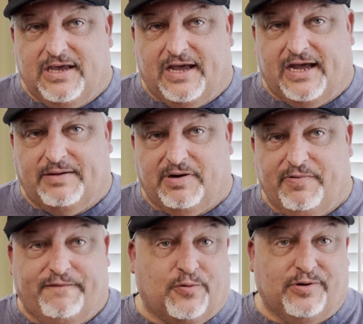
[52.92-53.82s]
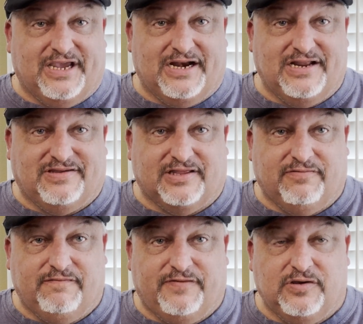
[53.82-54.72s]
But before we get into the
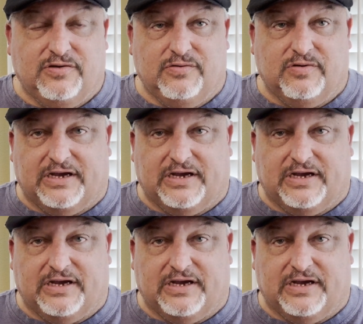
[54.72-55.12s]
review,